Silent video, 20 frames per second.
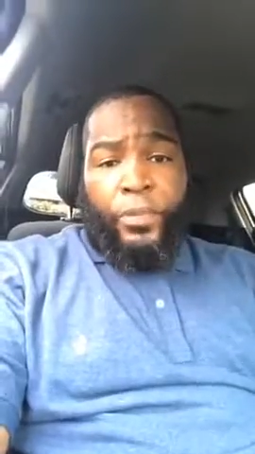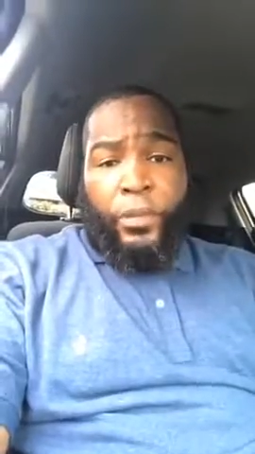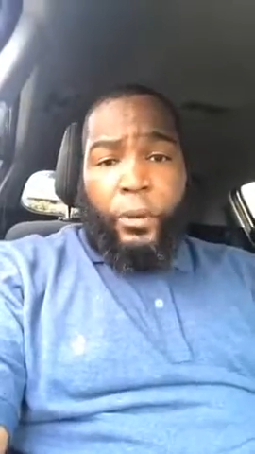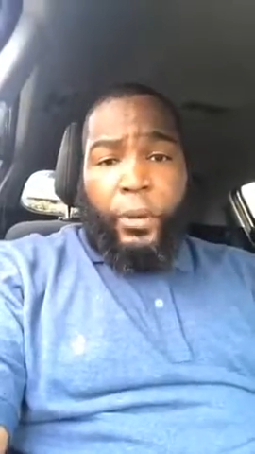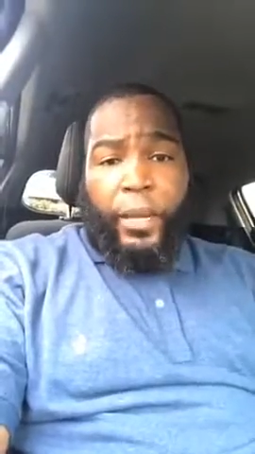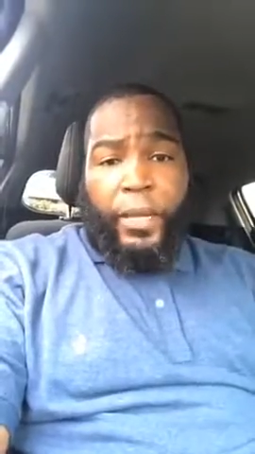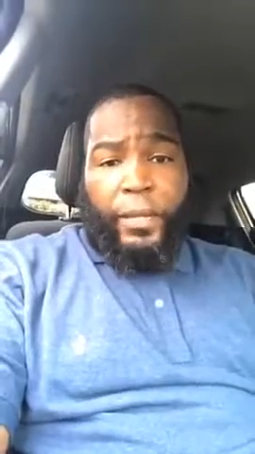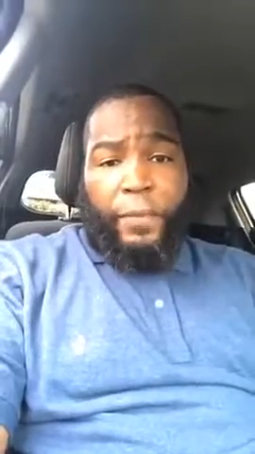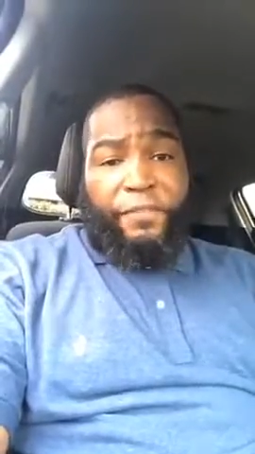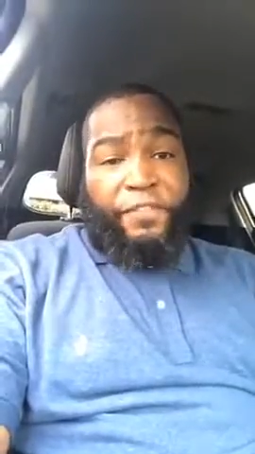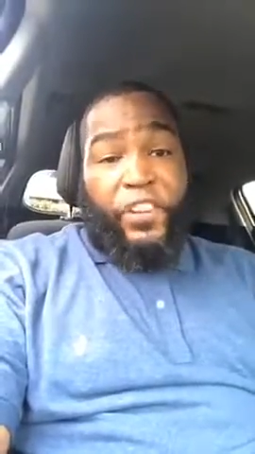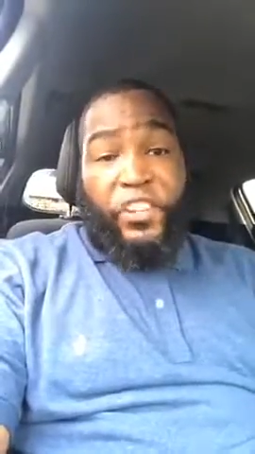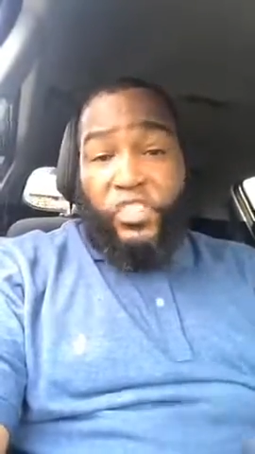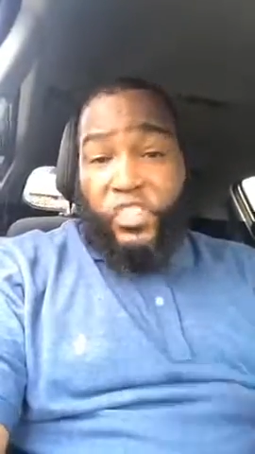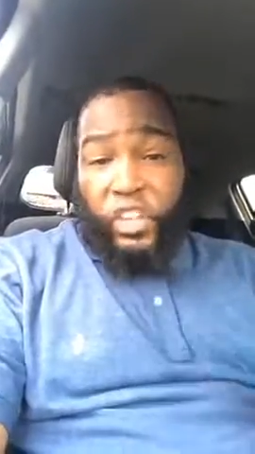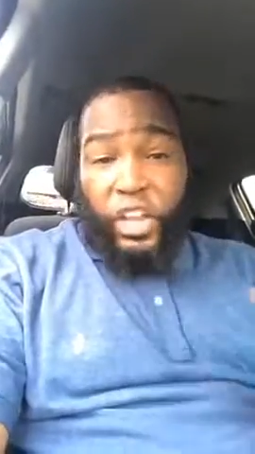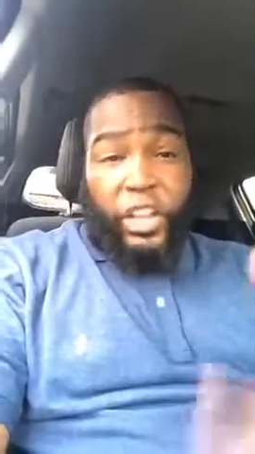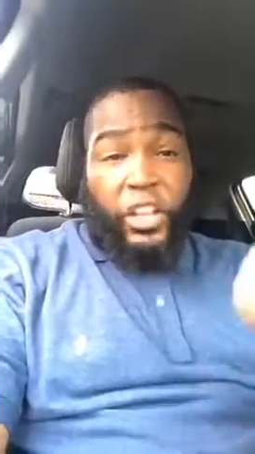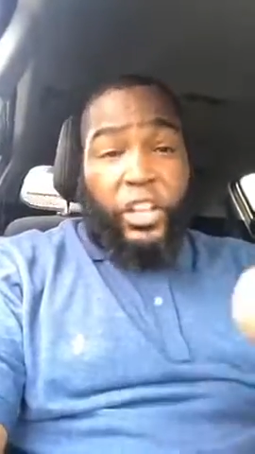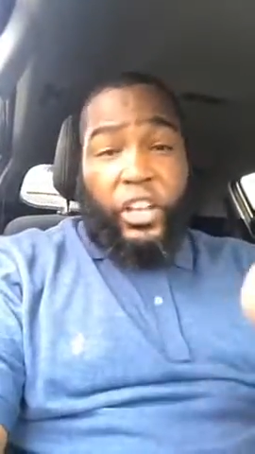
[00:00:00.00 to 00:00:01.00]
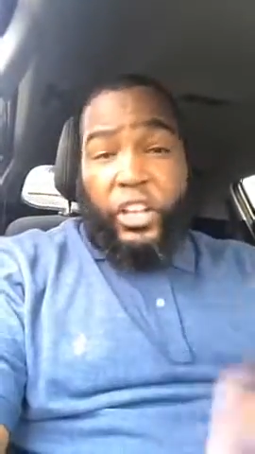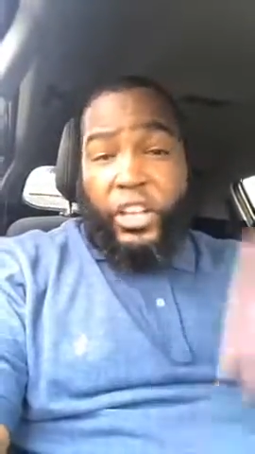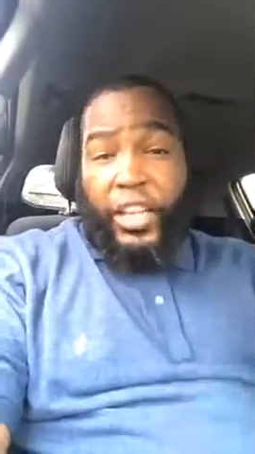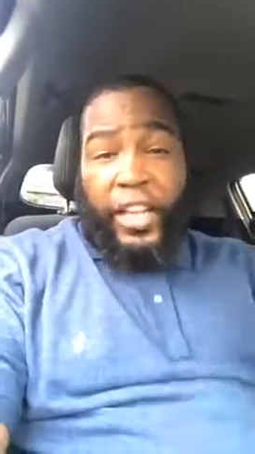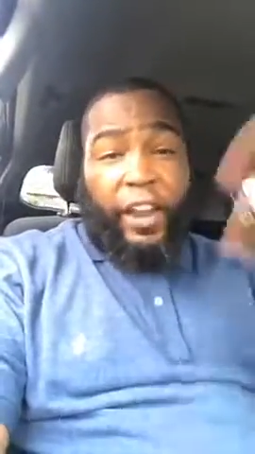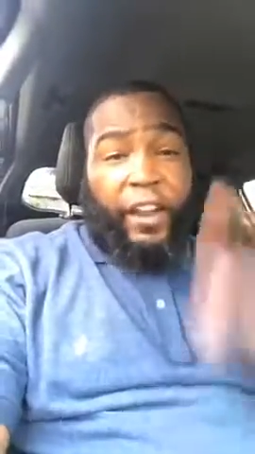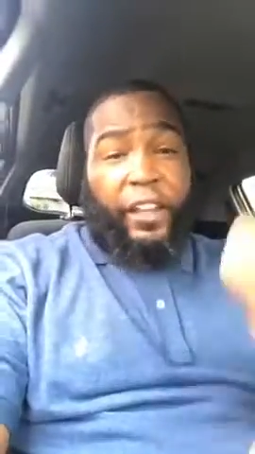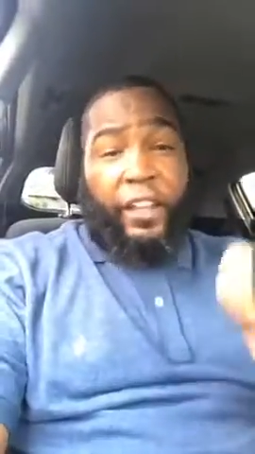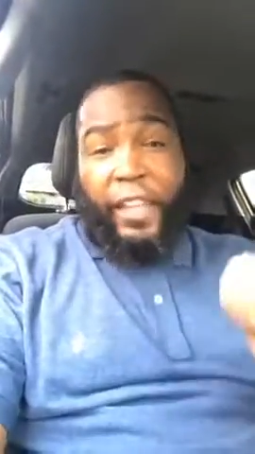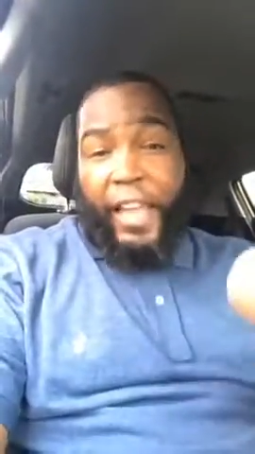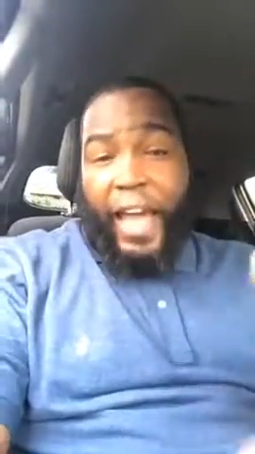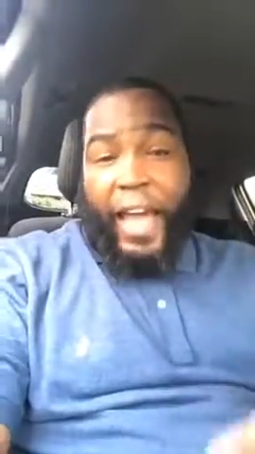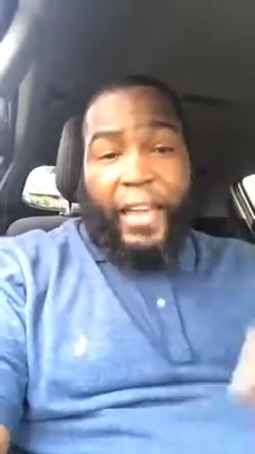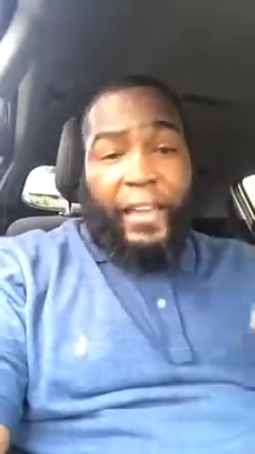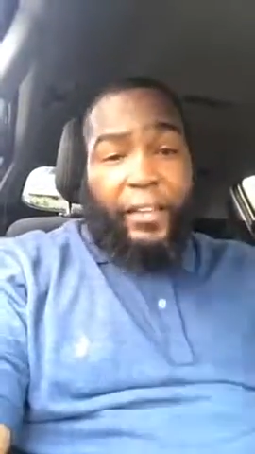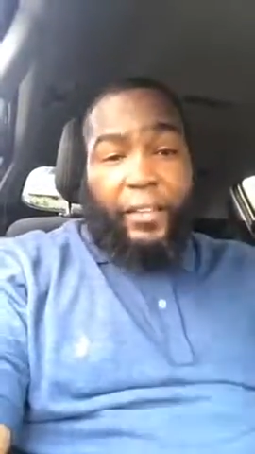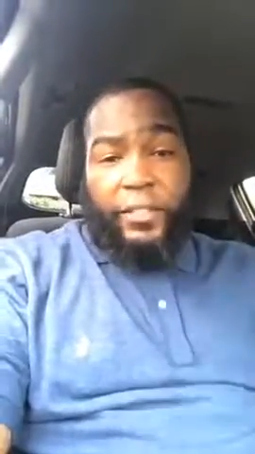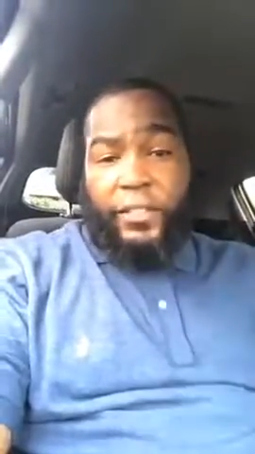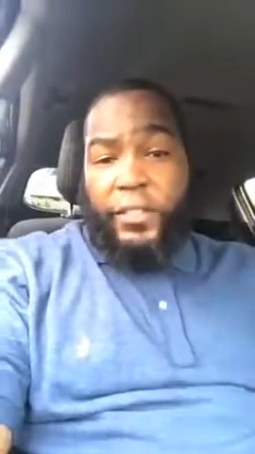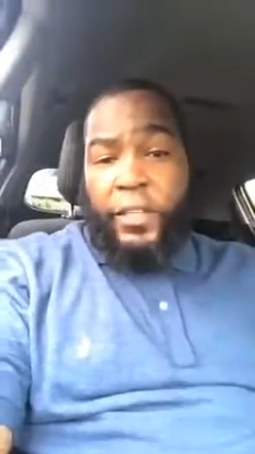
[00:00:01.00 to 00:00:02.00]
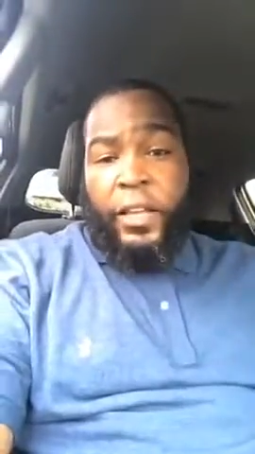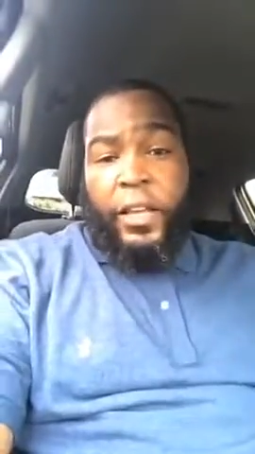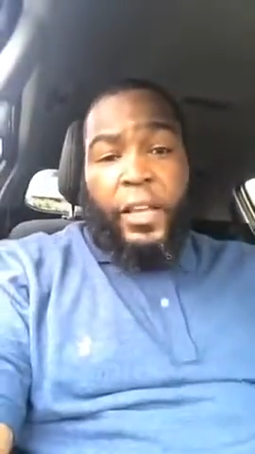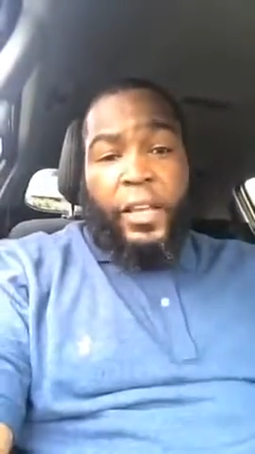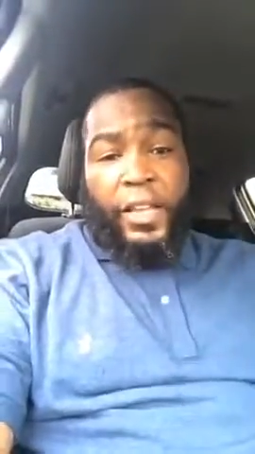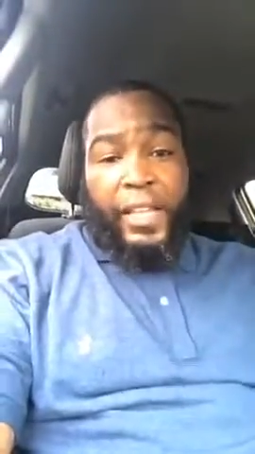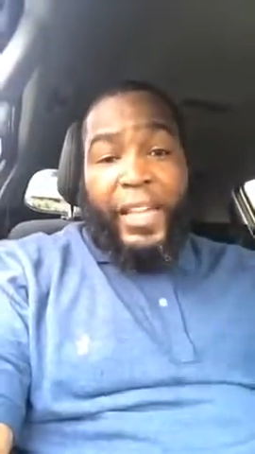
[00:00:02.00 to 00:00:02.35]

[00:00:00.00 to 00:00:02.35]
You know, Virginia, Carolinas,